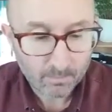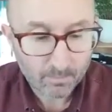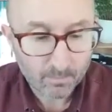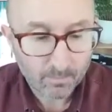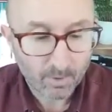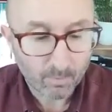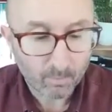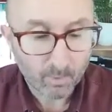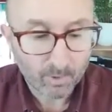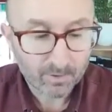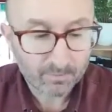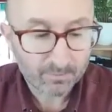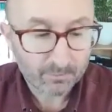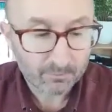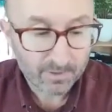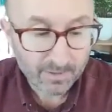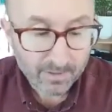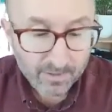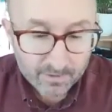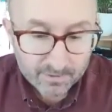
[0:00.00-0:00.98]
But one of the
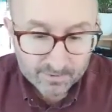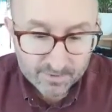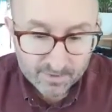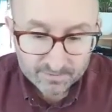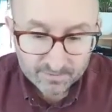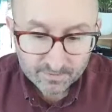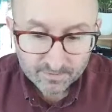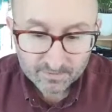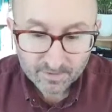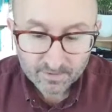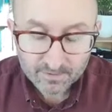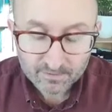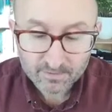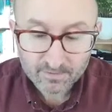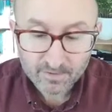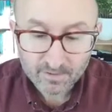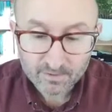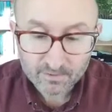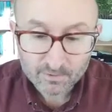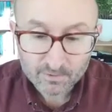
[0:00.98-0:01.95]
really interesting things
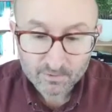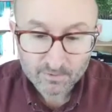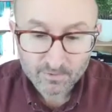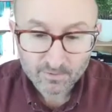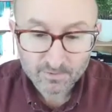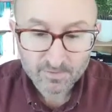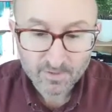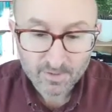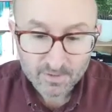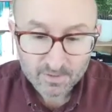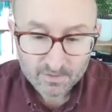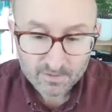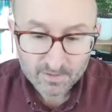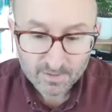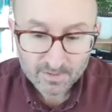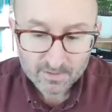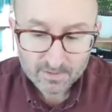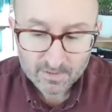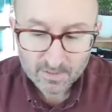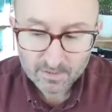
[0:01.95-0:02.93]
that they do is they
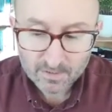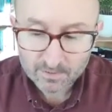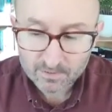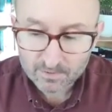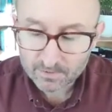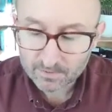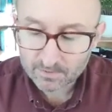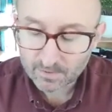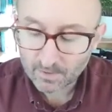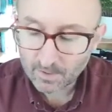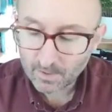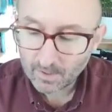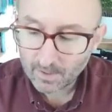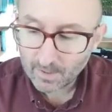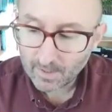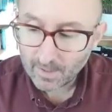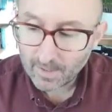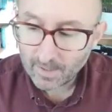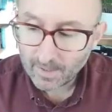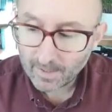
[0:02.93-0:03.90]
teach
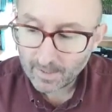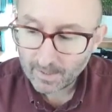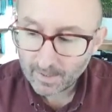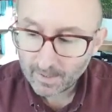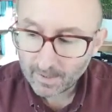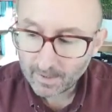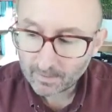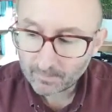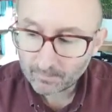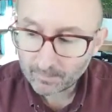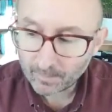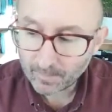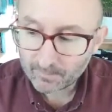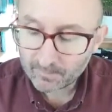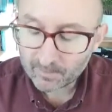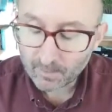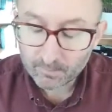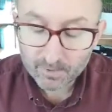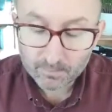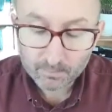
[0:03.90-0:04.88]

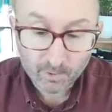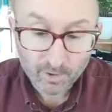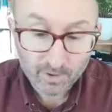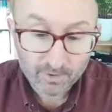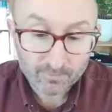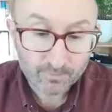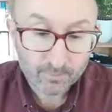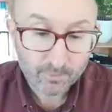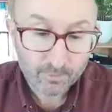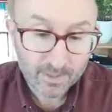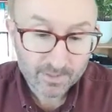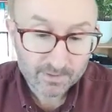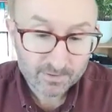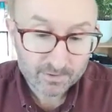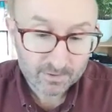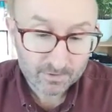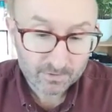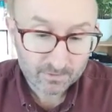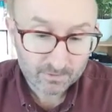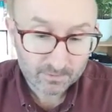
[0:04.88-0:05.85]
some of the more
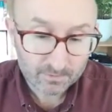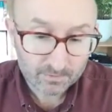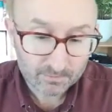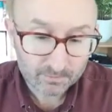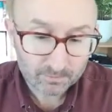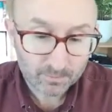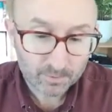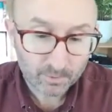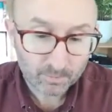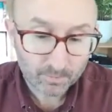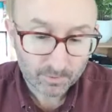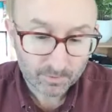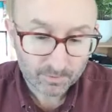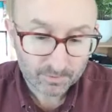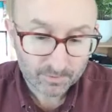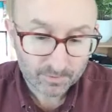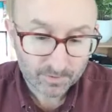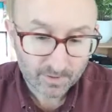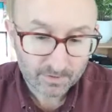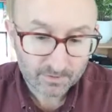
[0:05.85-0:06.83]
influential
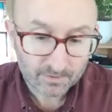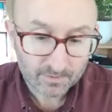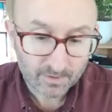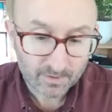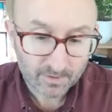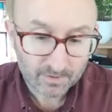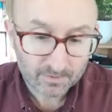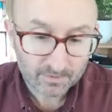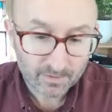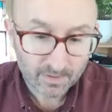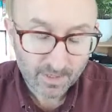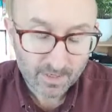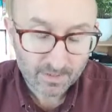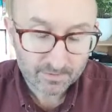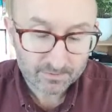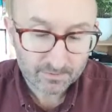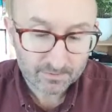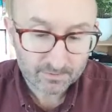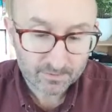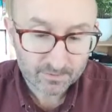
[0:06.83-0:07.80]
pupils in
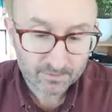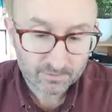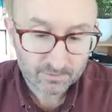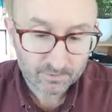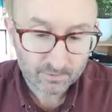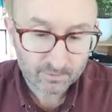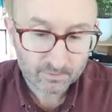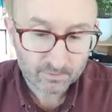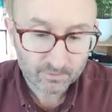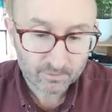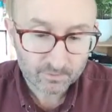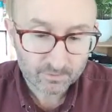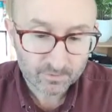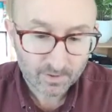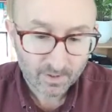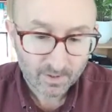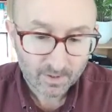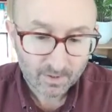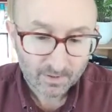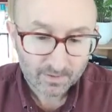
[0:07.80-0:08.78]
classes and in schools.
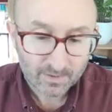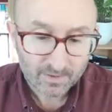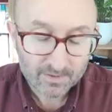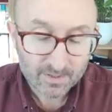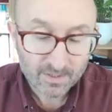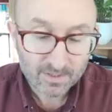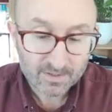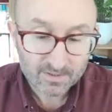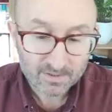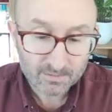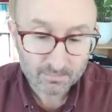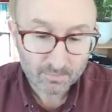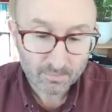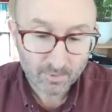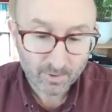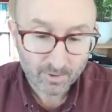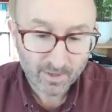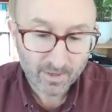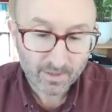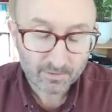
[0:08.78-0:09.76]
They teach them
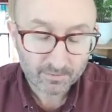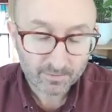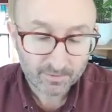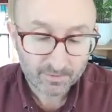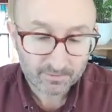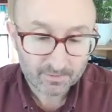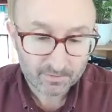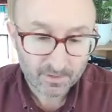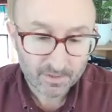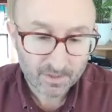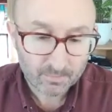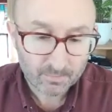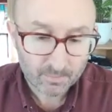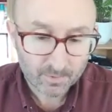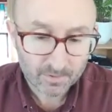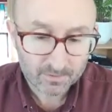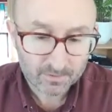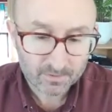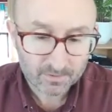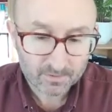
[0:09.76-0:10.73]
about healthy sleep
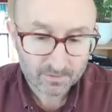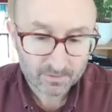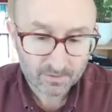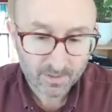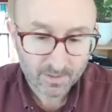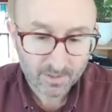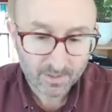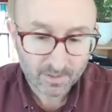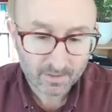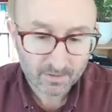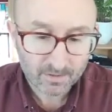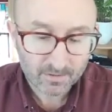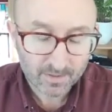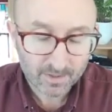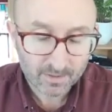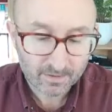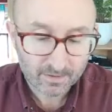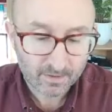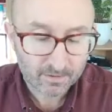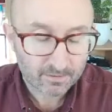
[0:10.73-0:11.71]
and
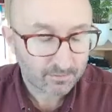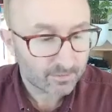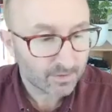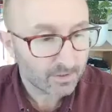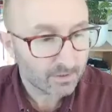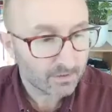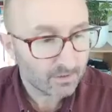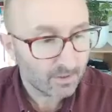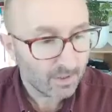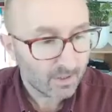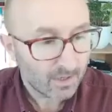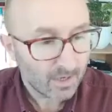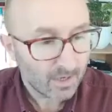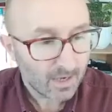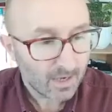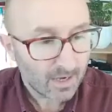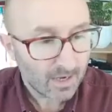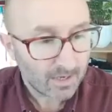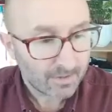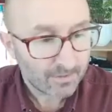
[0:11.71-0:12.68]
that kind of thing,
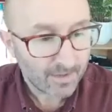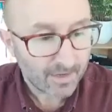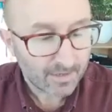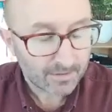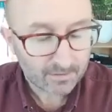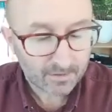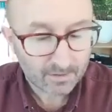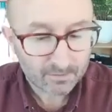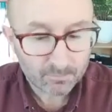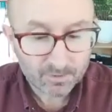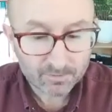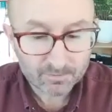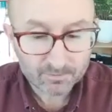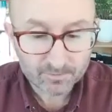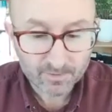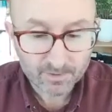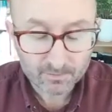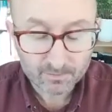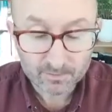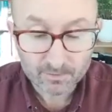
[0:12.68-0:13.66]
and that can be
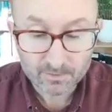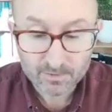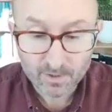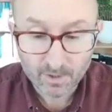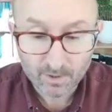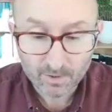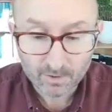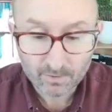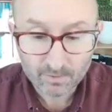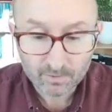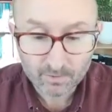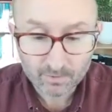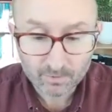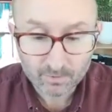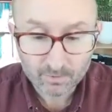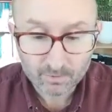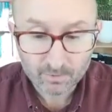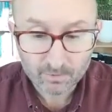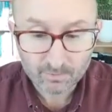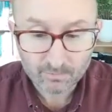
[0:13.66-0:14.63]
filtered down
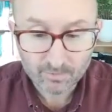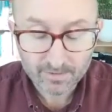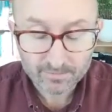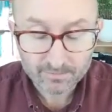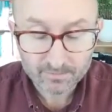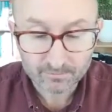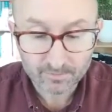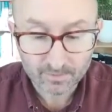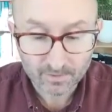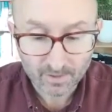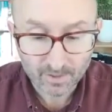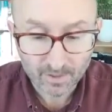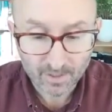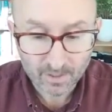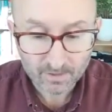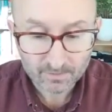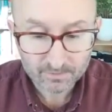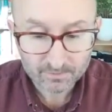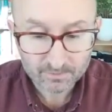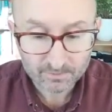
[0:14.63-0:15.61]
to the rest of the
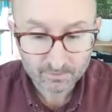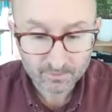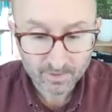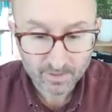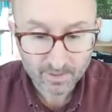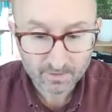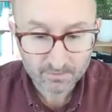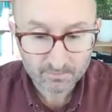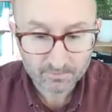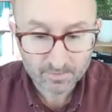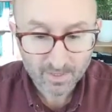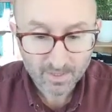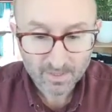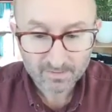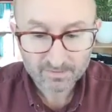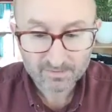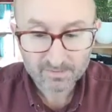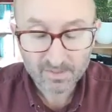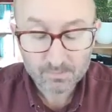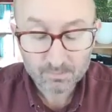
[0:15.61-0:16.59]
class. So they have
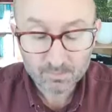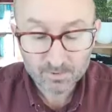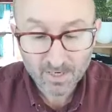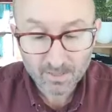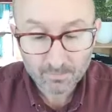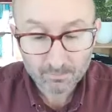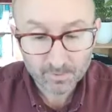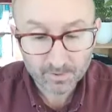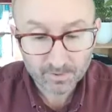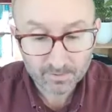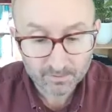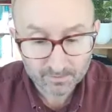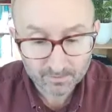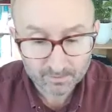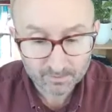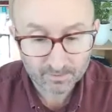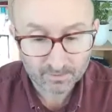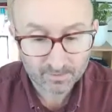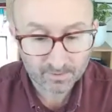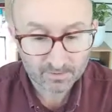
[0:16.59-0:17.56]
sleep champions
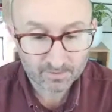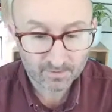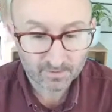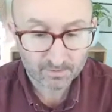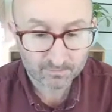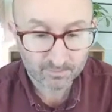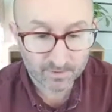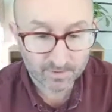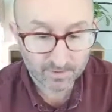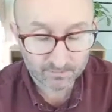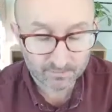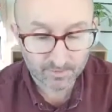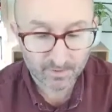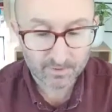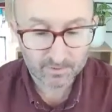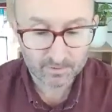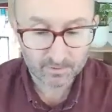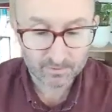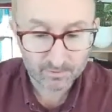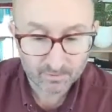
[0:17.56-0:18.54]
that they deliver
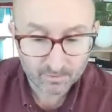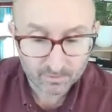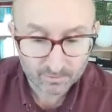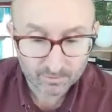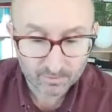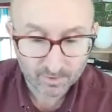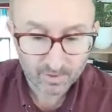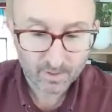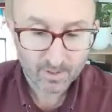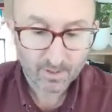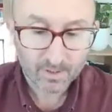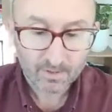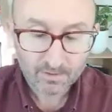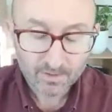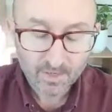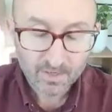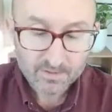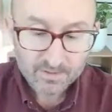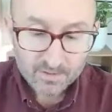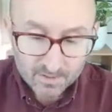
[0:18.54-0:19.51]
interventions to.
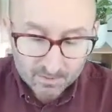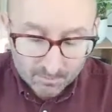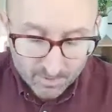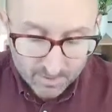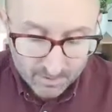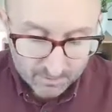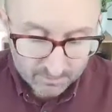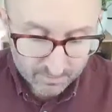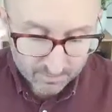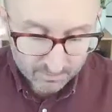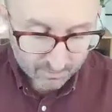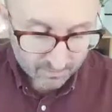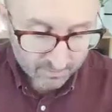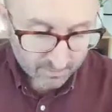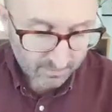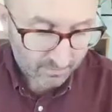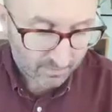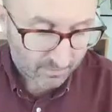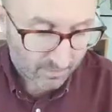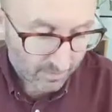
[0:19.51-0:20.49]
The idea being that
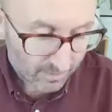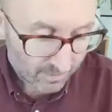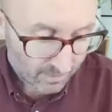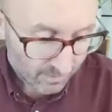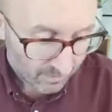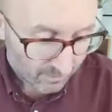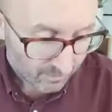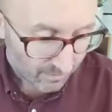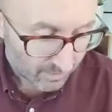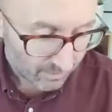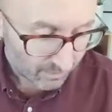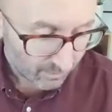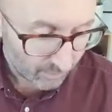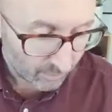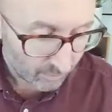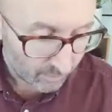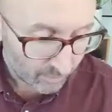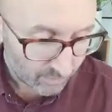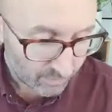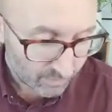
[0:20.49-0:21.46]
the
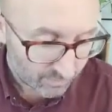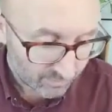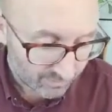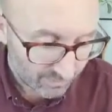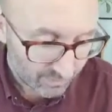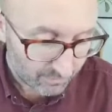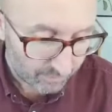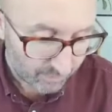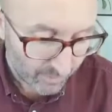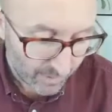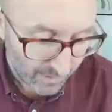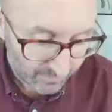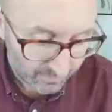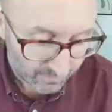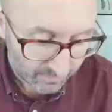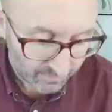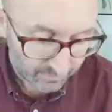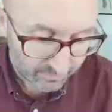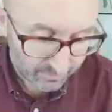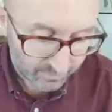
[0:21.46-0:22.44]
good sleep
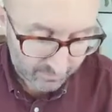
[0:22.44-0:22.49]
practice